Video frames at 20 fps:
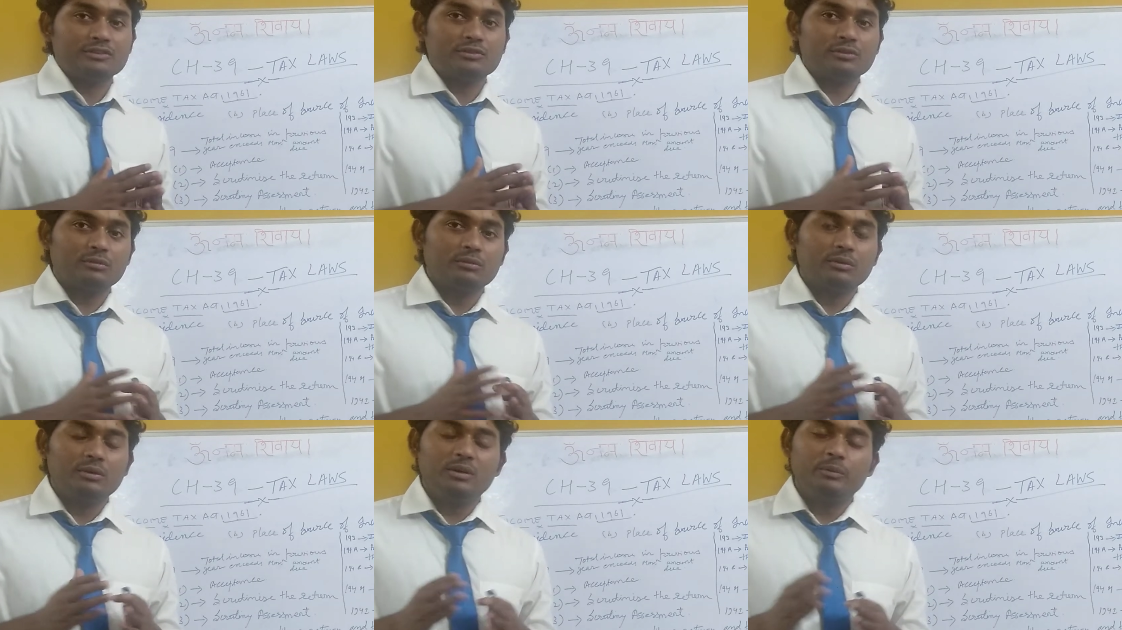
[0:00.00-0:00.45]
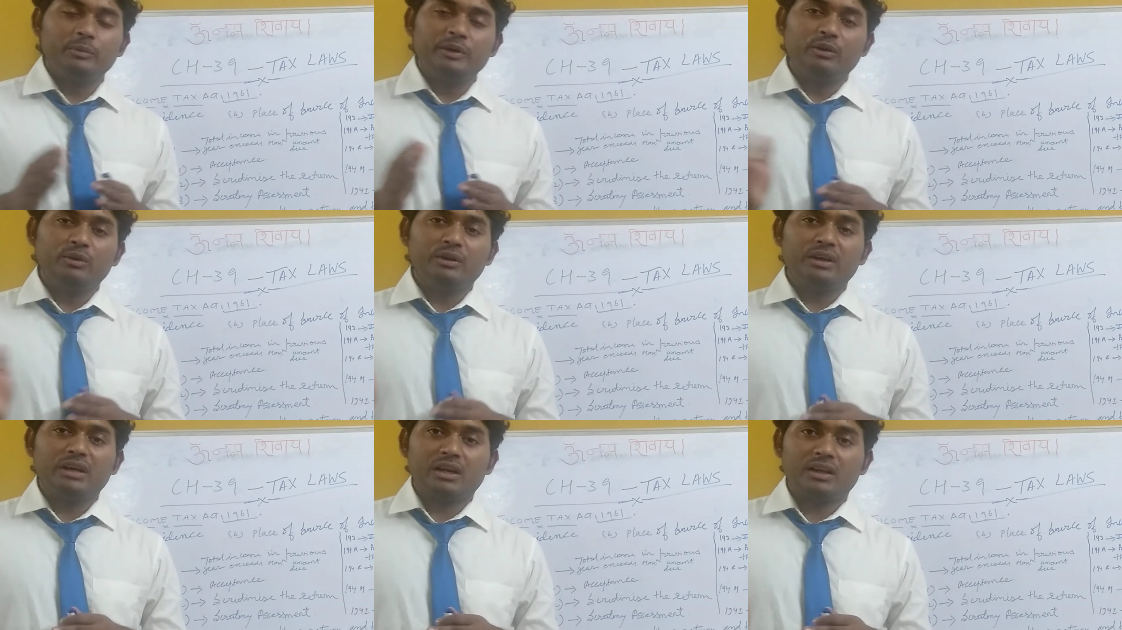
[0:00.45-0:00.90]
So we will be
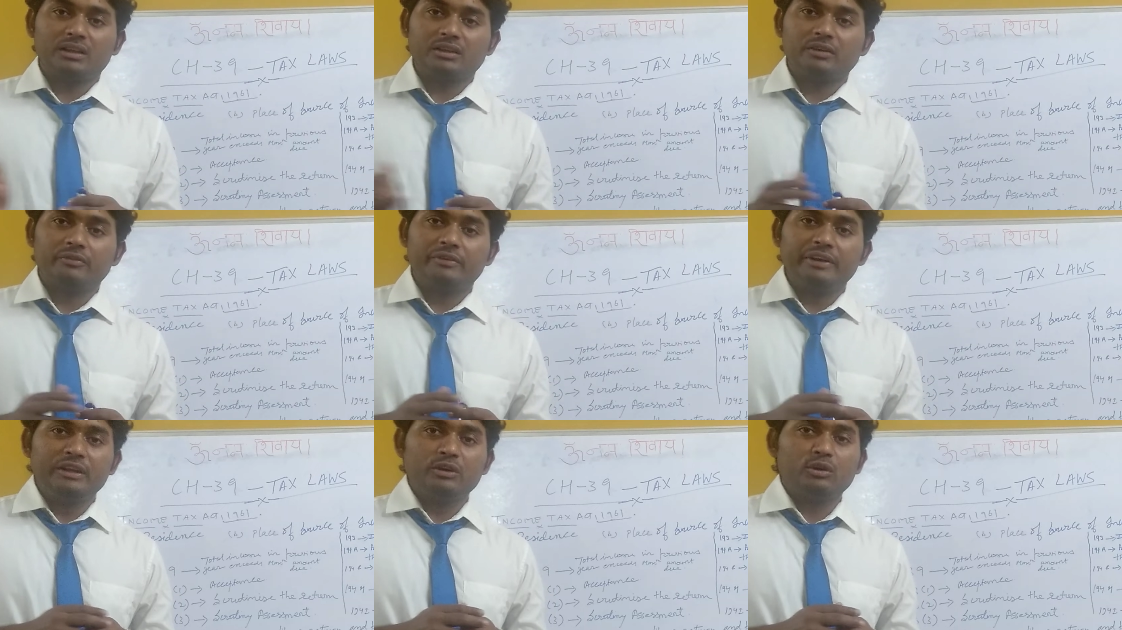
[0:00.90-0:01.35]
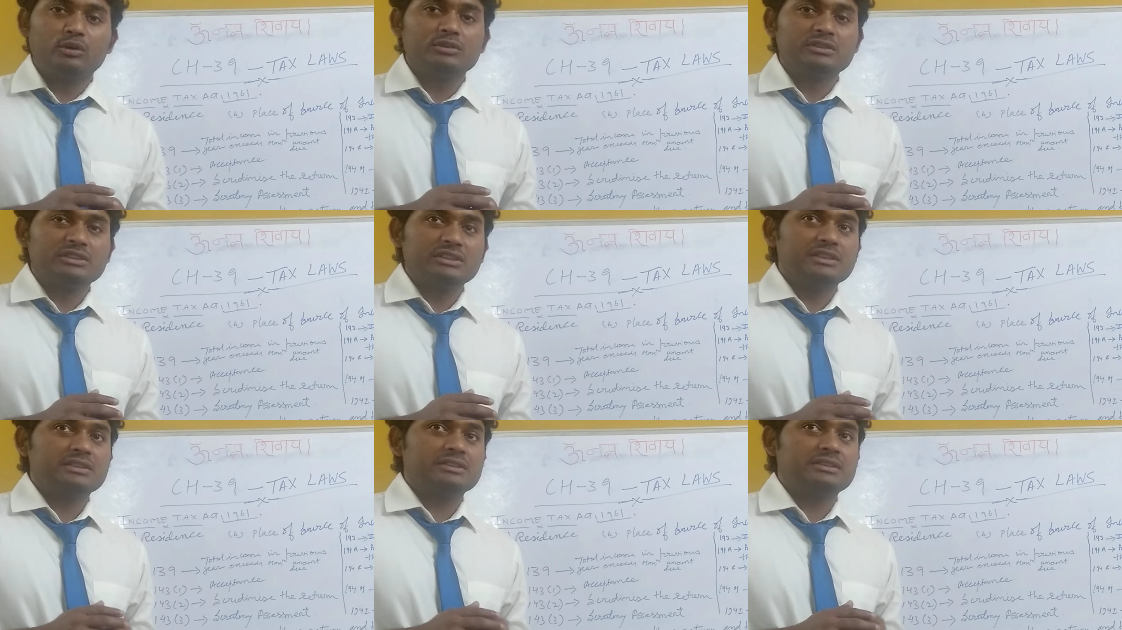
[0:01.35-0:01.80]
doing another video on
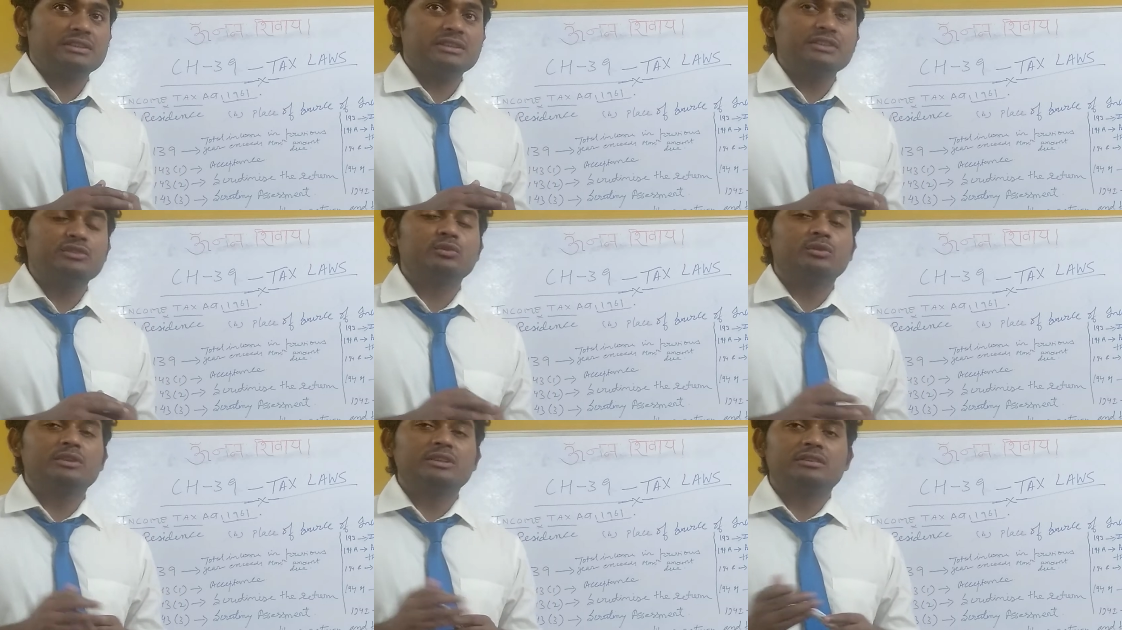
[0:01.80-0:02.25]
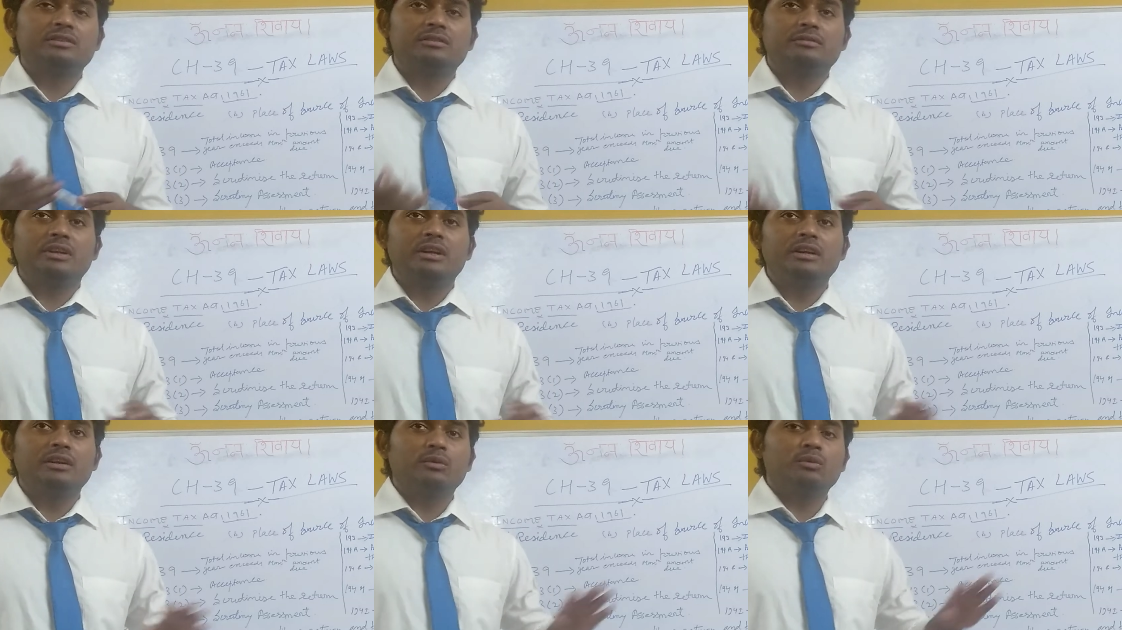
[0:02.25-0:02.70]
GST. So this
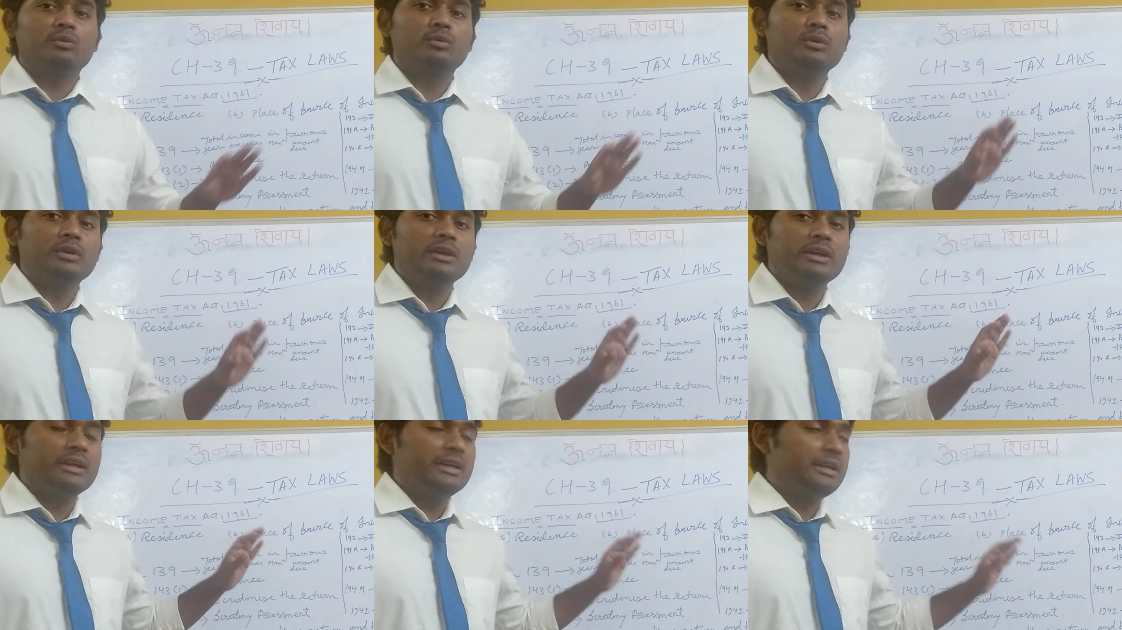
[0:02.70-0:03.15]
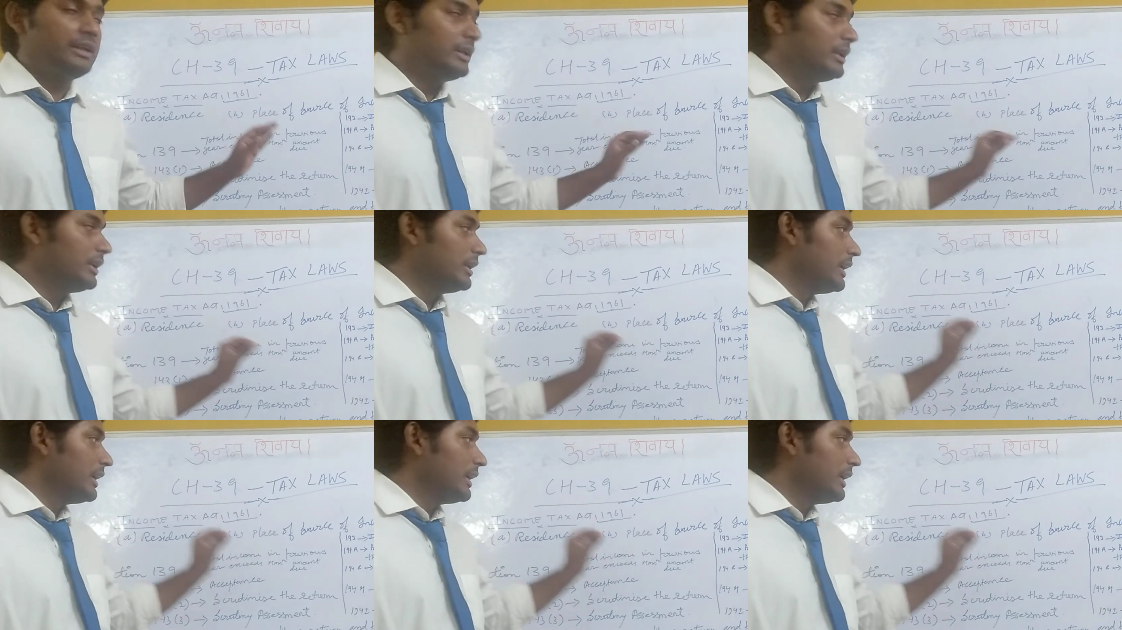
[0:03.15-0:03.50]
will only